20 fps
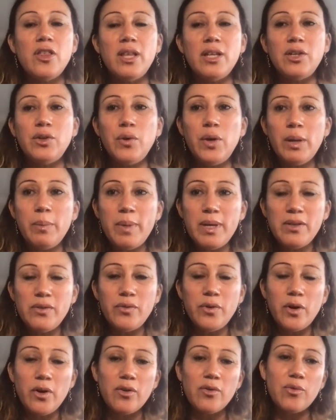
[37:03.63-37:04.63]
So the
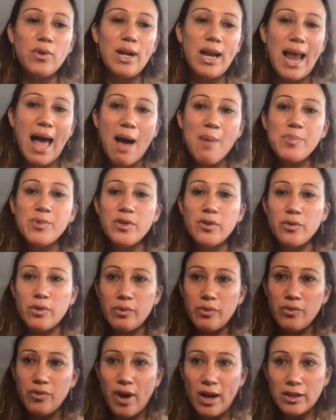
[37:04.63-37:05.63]
treatments for
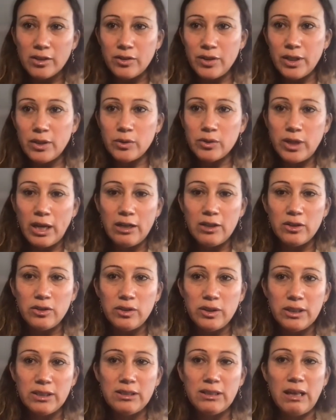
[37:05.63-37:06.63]
relapse or refractory
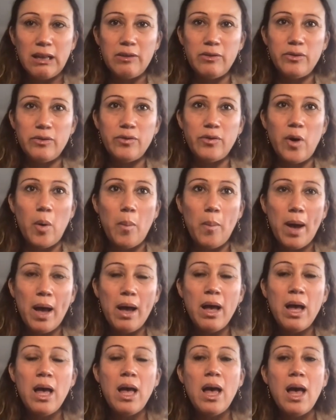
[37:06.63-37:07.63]
cutaneous T-cell
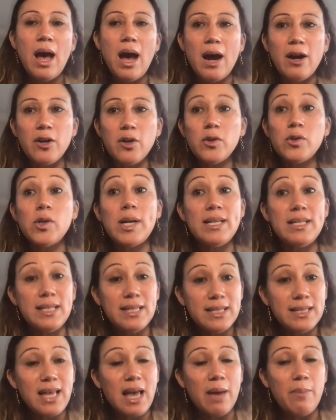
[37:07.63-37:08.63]
lymphoma are
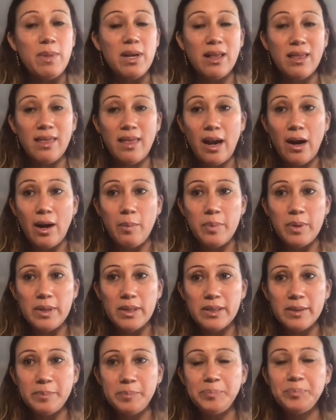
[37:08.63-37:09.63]
usually systemic
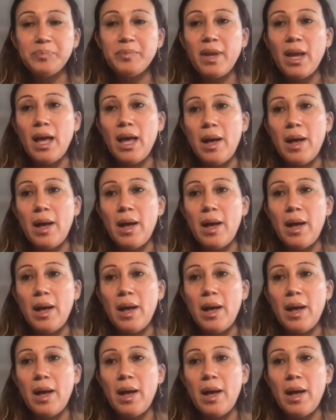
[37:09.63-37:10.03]
therapies.